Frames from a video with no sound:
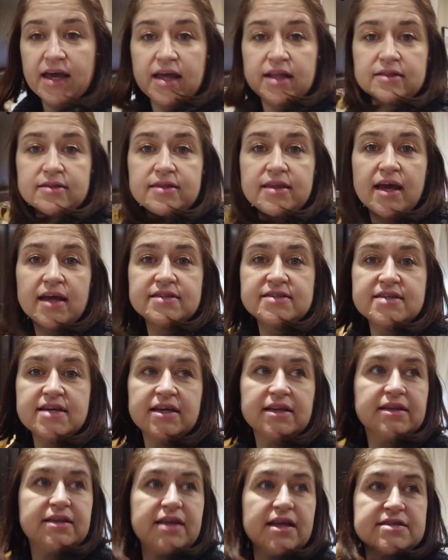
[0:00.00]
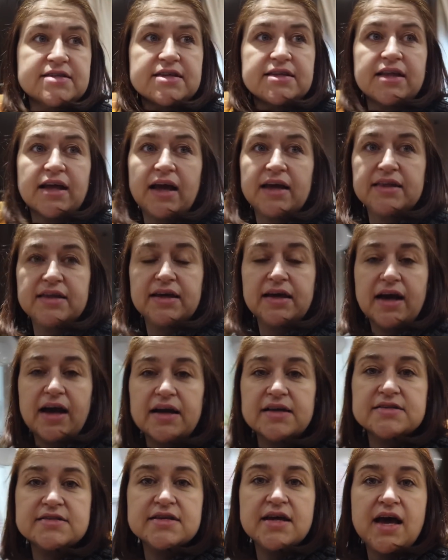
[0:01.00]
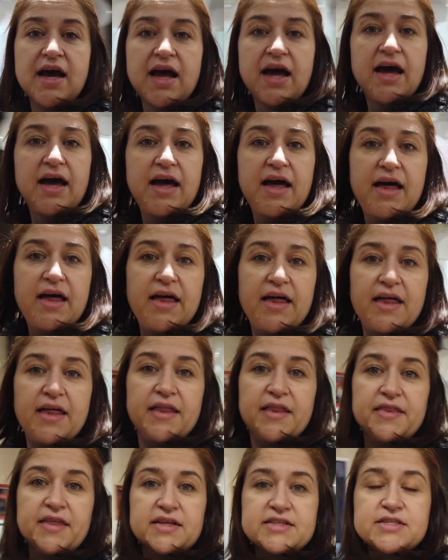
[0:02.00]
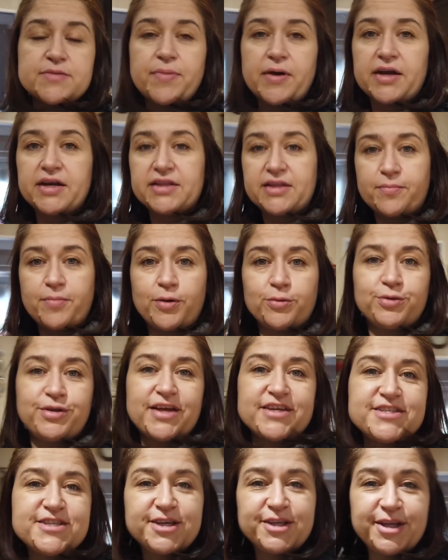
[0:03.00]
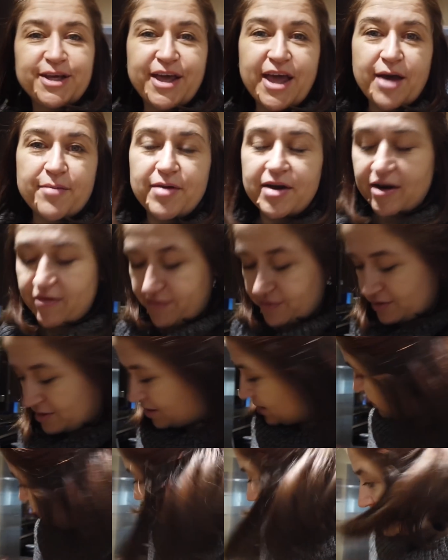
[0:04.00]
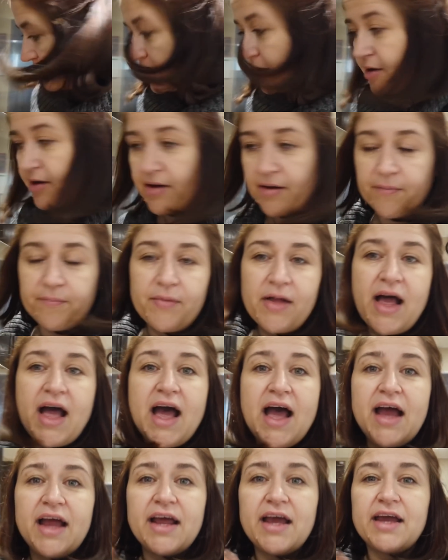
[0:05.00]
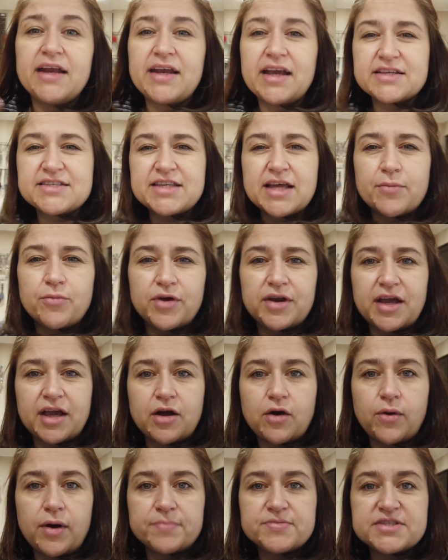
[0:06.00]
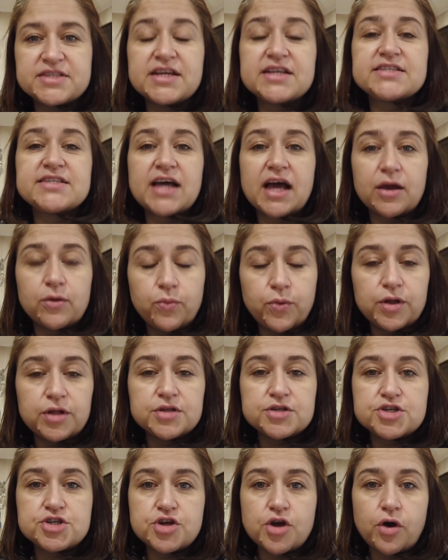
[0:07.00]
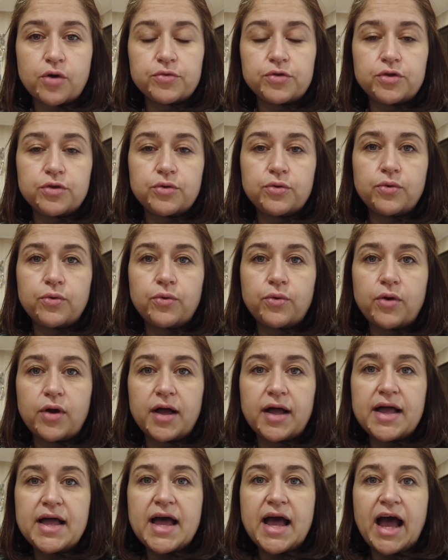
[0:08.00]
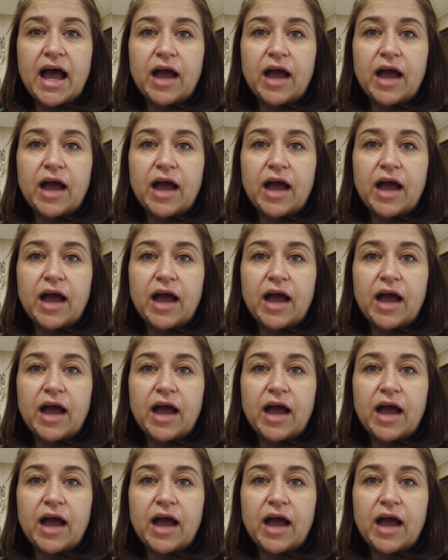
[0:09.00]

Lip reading: And that's it. That's it, I think, guys. That's about it about testing the camera for now. Next time when I go upstairs, I will show you,